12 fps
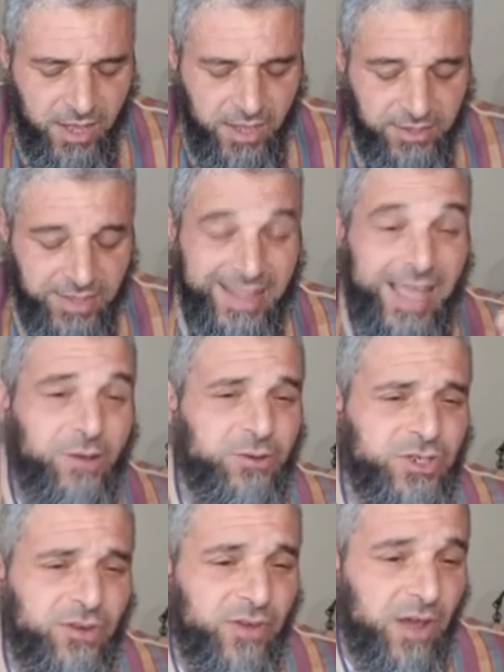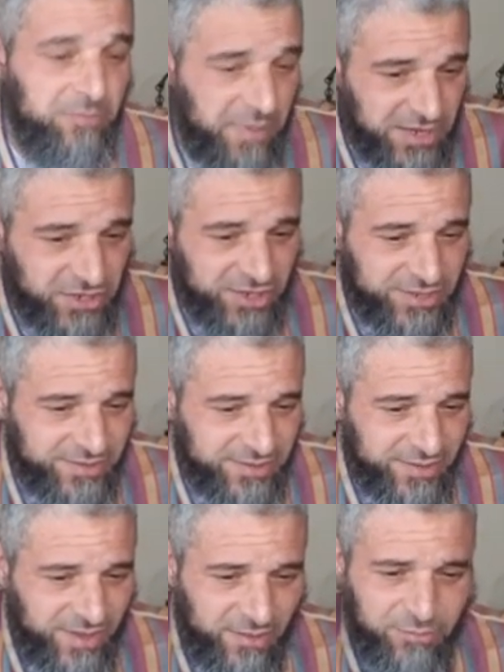language of compassion,
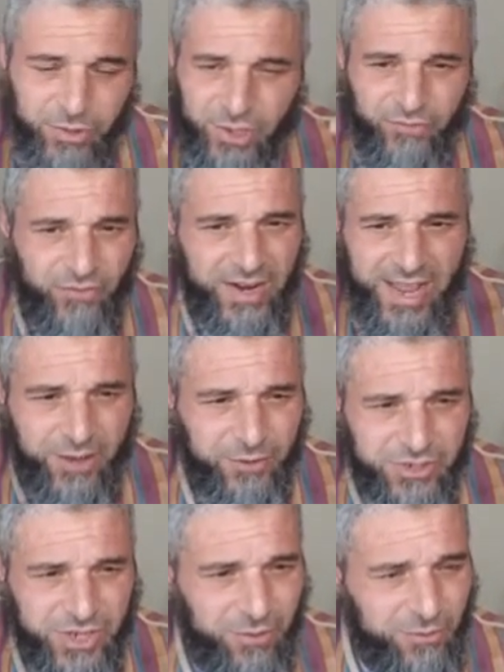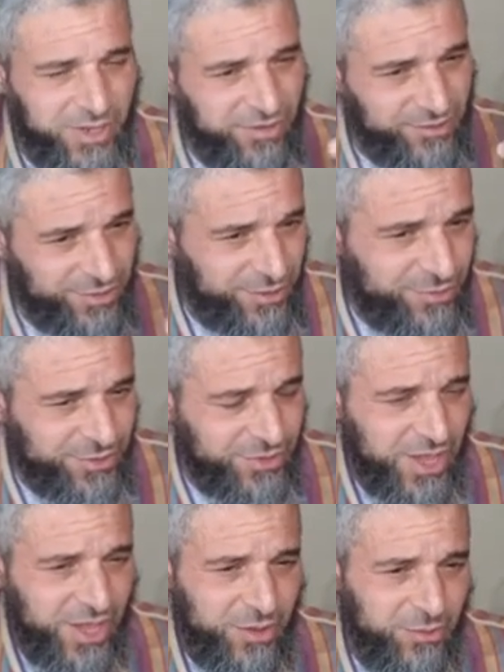a beautiful language that we could
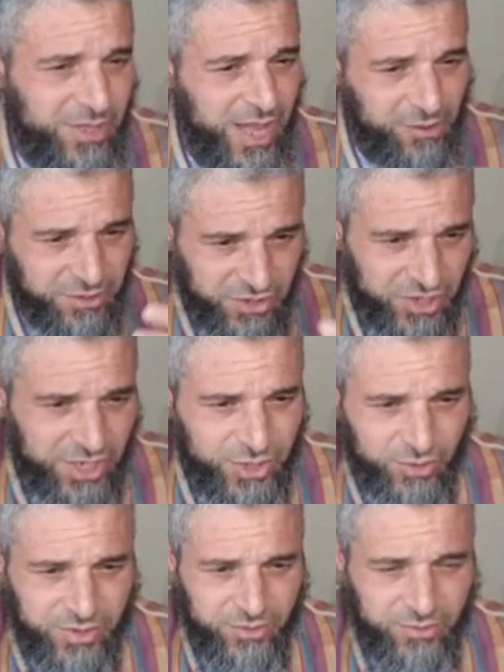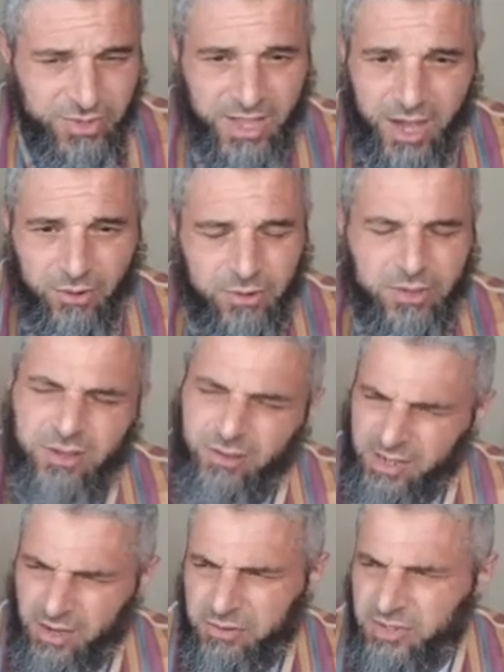use with our children, with our, not
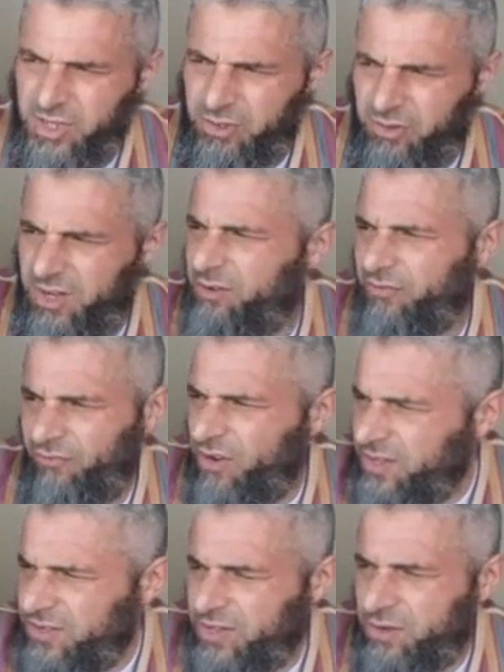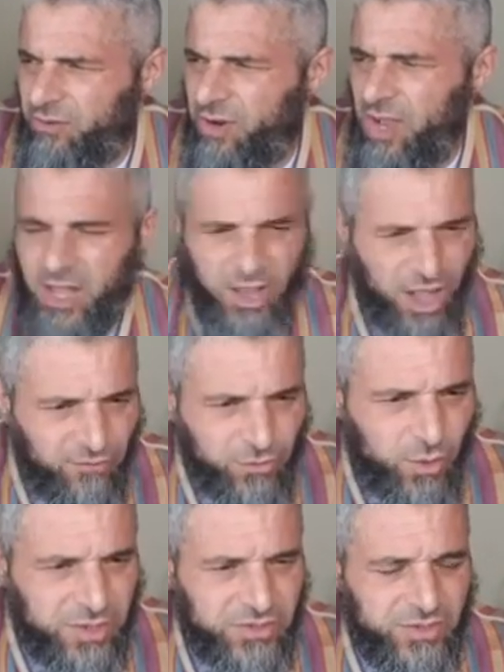only our children, our friends, our loved
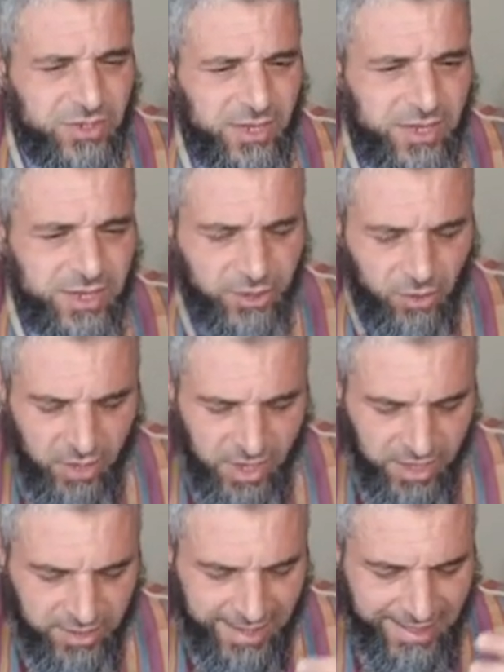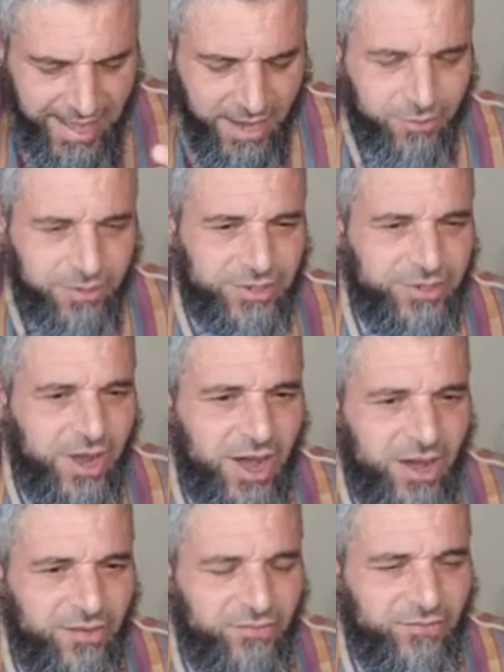ones, you know, the language
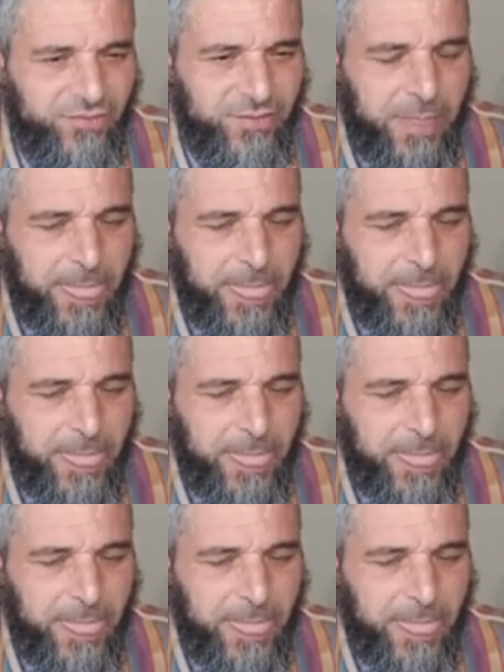of